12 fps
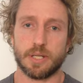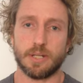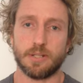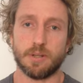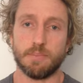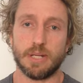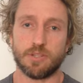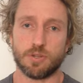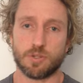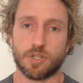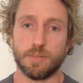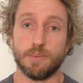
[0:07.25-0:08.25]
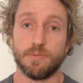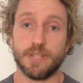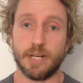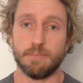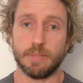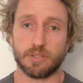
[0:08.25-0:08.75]
under the mentorship of
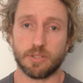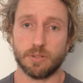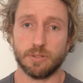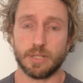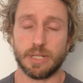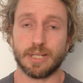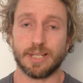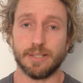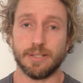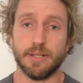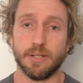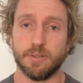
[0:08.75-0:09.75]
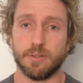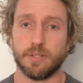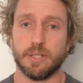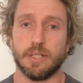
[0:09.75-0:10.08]
Daine McDonald and Clean Health.